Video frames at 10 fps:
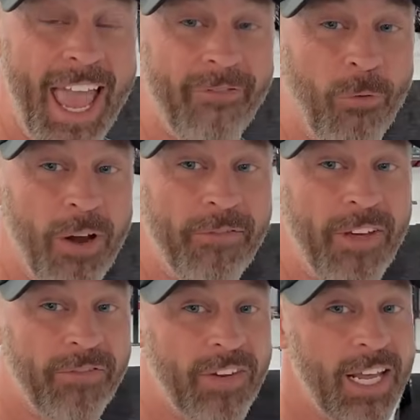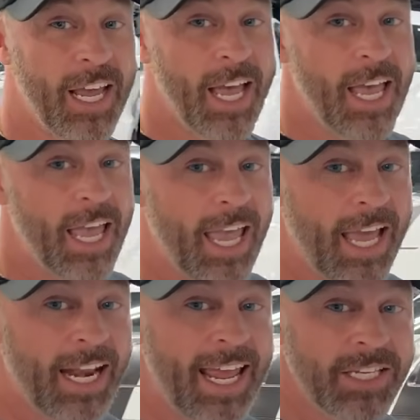F-150
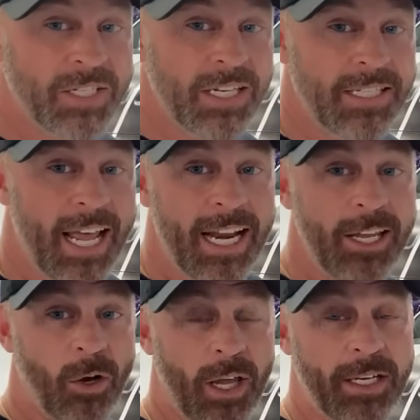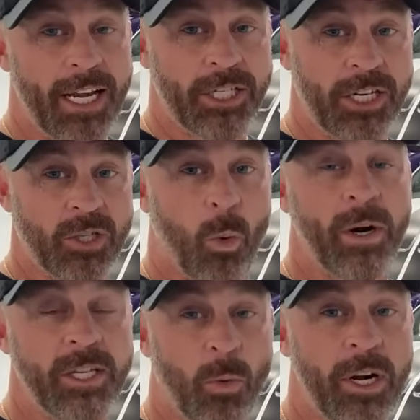and a Centennial Edition
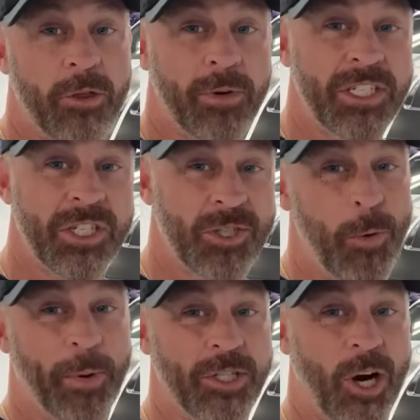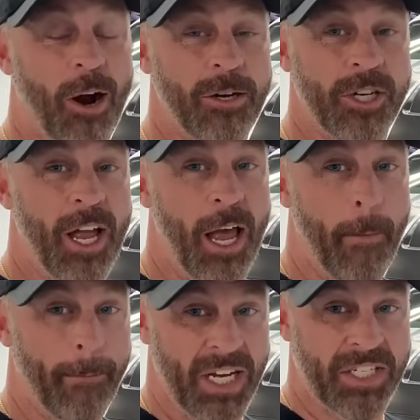2023 supercharged
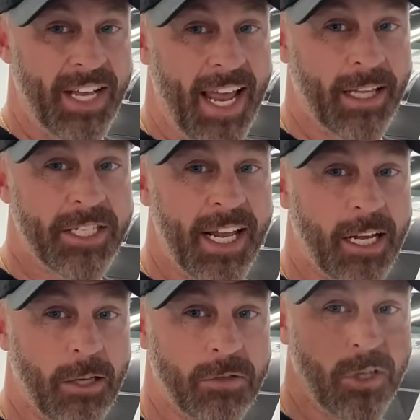Mustang. Let's take a close